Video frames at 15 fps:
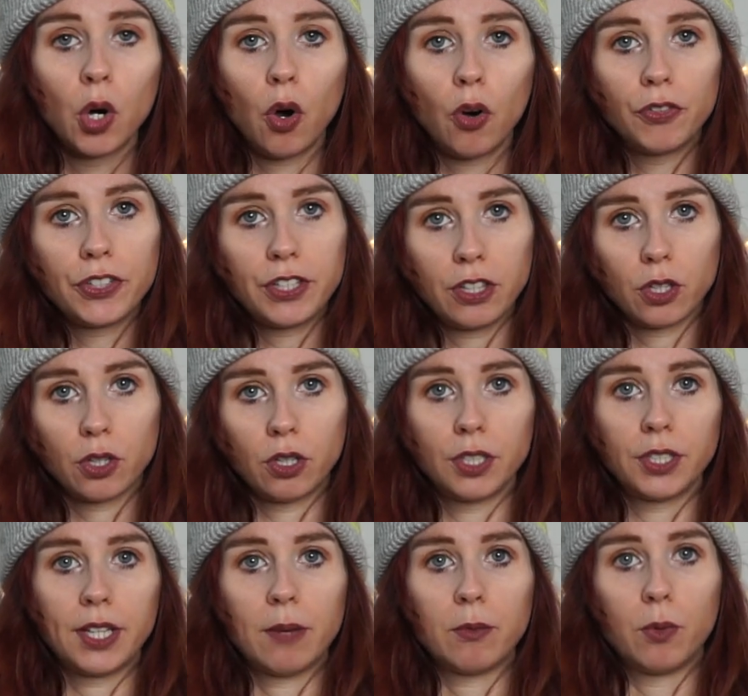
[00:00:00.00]
Obviously the
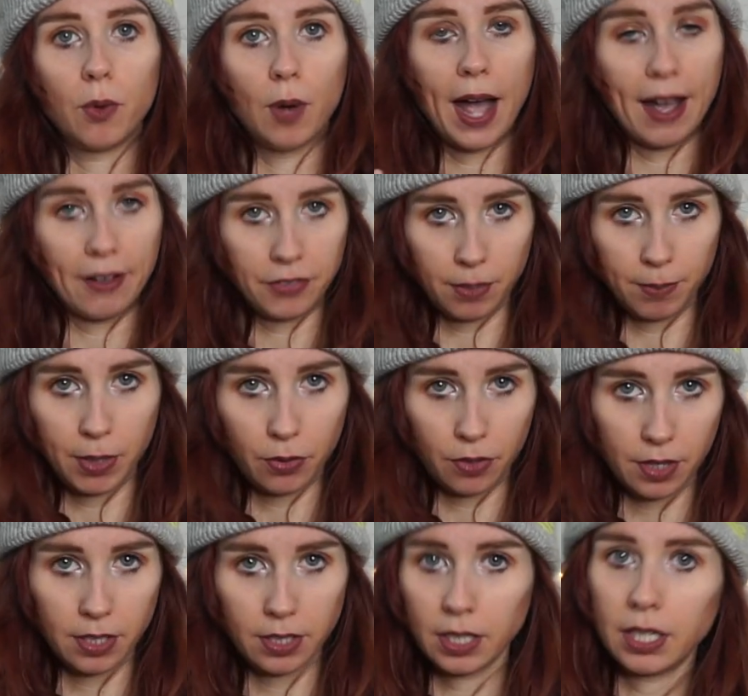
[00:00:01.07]
content will have to be
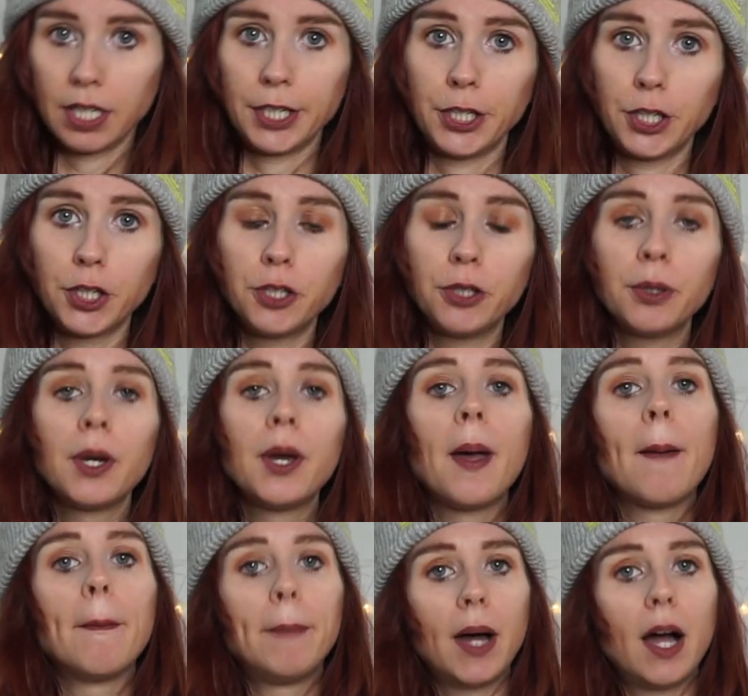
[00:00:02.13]
authentically you,
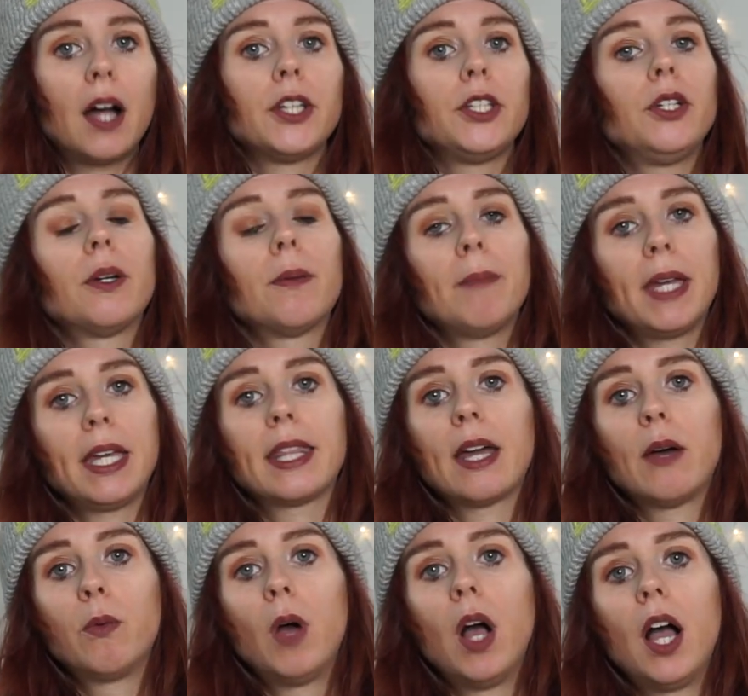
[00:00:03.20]
but you can make
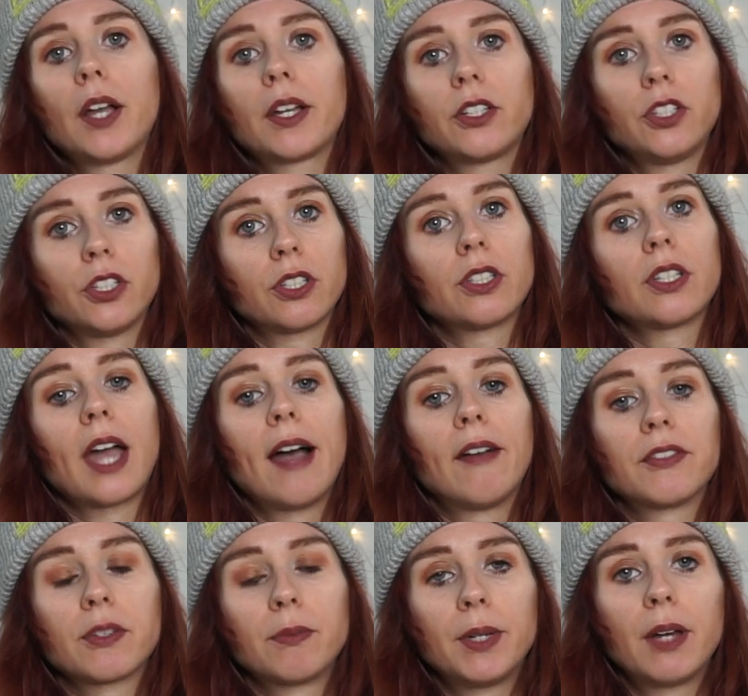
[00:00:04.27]
that work just to
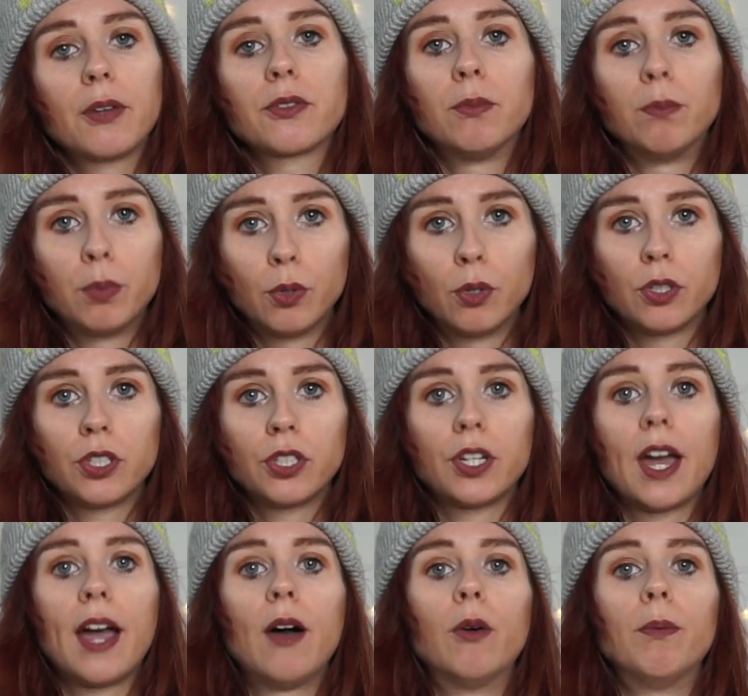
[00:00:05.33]
have someone else on board
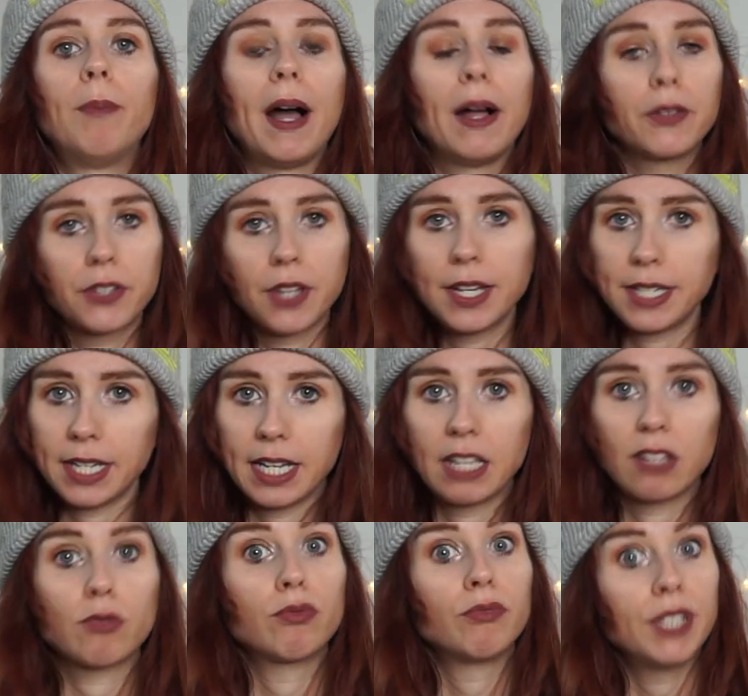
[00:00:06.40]
to help bounce
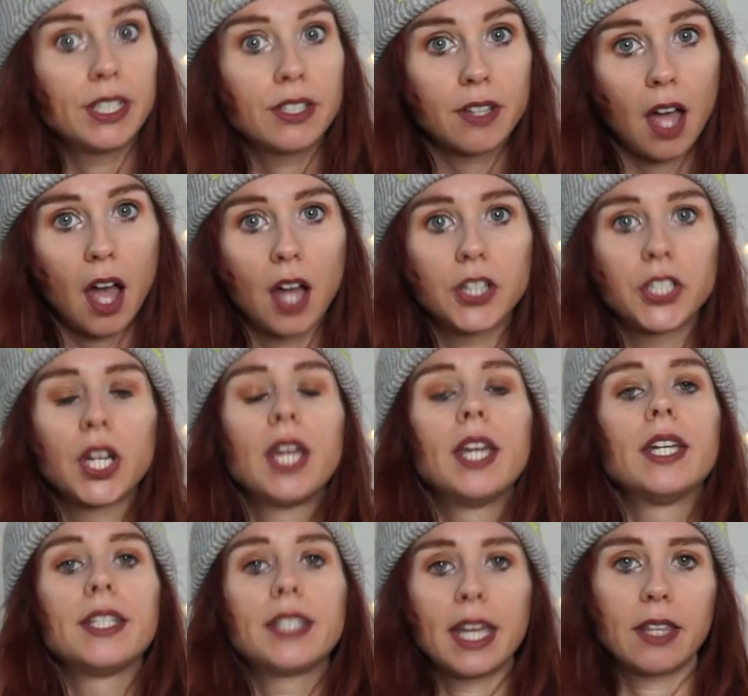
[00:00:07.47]
ideas, research,
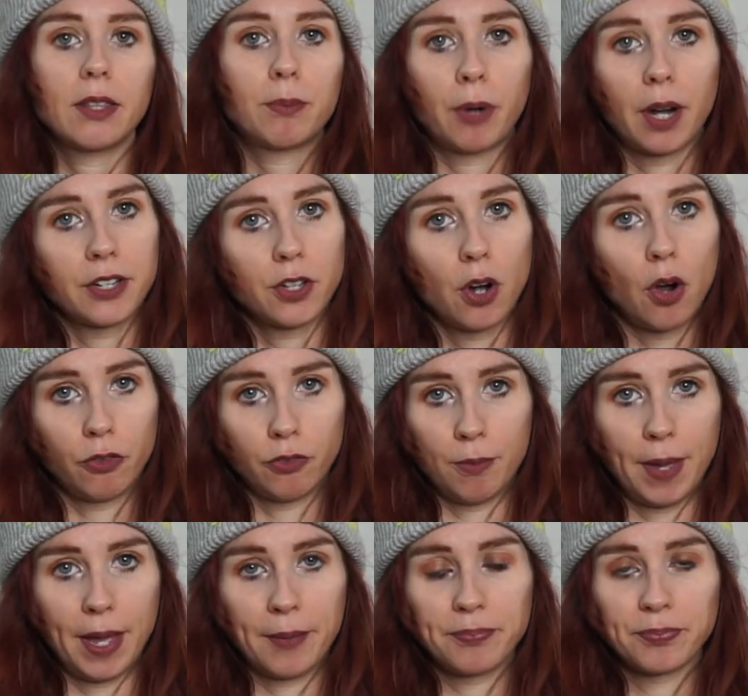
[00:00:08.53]
take the pressure off a
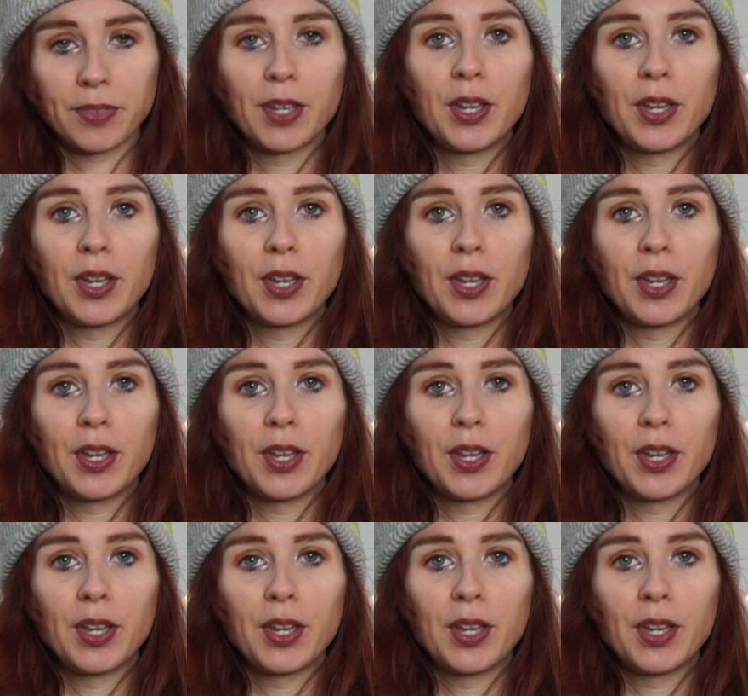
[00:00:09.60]
bit.